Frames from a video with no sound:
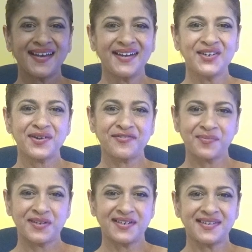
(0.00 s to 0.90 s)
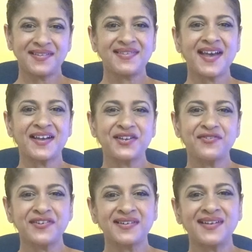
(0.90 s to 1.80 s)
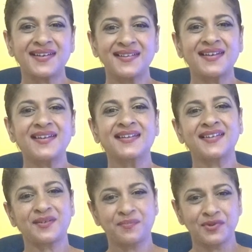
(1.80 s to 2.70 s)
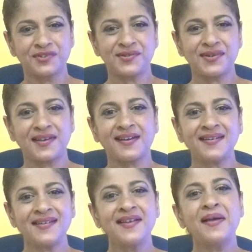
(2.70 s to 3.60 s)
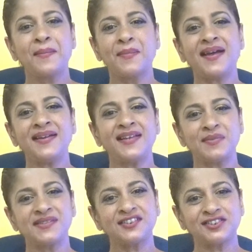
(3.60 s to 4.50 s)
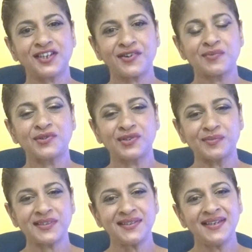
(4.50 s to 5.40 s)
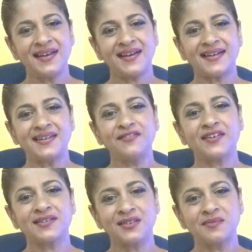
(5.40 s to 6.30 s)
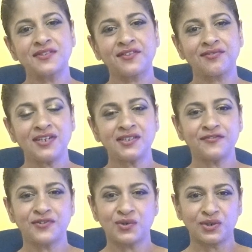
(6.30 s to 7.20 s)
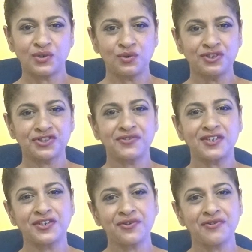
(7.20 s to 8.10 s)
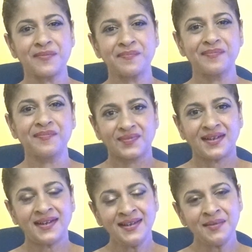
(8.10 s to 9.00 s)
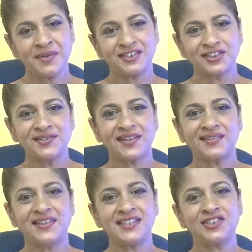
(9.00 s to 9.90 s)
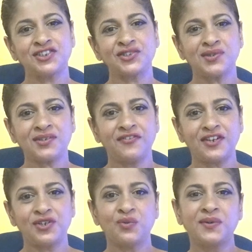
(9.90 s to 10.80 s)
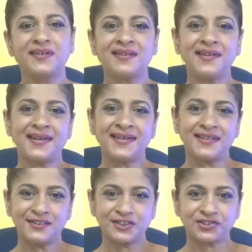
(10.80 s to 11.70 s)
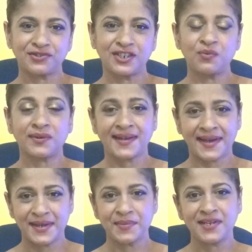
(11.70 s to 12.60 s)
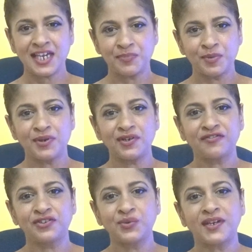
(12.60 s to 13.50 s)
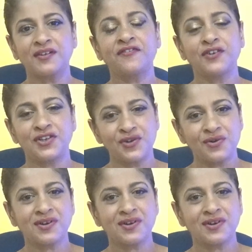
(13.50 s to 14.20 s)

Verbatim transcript: Hello everybody, thank you for clicking the link that brought you here. My name is Ishaara Mohammed. I live at numbers 3 to 4 Rose Street, Curran. I imagine that this short video would clearly illustrate what I am capable of doing for your